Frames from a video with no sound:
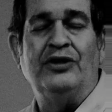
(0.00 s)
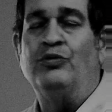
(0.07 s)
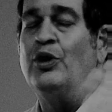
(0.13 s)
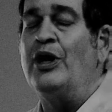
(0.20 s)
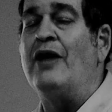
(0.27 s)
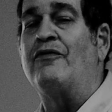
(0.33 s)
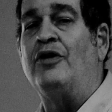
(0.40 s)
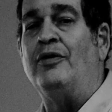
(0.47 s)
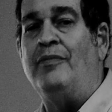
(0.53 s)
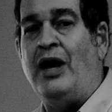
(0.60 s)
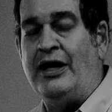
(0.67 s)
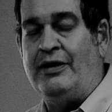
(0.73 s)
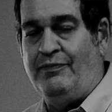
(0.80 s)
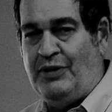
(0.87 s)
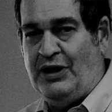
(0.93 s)
whatever it
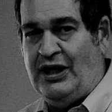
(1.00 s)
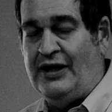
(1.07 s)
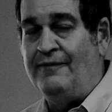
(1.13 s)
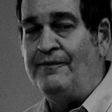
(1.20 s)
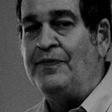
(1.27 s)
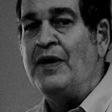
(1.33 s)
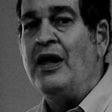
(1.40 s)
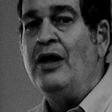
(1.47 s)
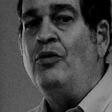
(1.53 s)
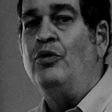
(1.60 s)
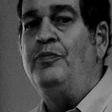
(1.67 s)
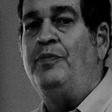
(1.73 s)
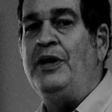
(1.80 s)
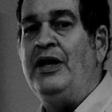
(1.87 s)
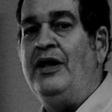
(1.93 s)
might be,
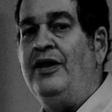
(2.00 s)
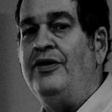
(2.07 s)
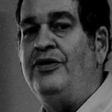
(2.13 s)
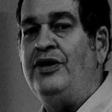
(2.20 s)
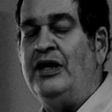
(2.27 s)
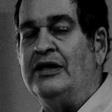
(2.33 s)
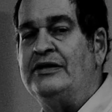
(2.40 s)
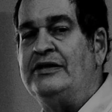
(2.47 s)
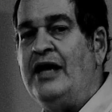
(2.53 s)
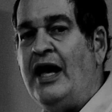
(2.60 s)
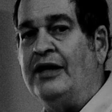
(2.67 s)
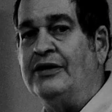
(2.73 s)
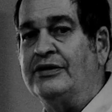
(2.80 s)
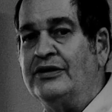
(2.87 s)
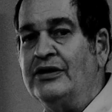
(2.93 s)
would be the intent.